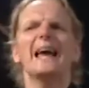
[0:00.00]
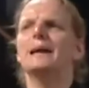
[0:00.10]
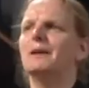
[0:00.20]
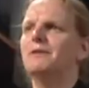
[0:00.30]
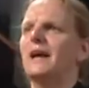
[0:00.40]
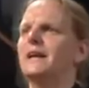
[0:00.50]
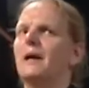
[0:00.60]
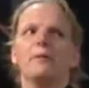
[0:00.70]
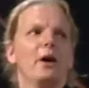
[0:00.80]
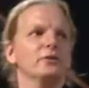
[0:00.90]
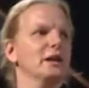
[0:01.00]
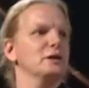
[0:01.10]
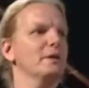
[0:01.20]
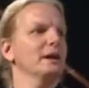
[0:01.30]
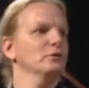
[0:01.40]
name any, any other parts of the
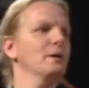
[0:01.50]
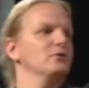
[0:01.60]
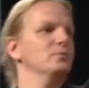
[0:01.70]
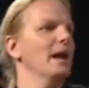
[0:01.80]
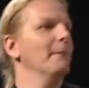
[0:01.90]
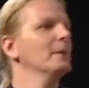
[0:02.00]
electromagnetic spectrum? Yeah.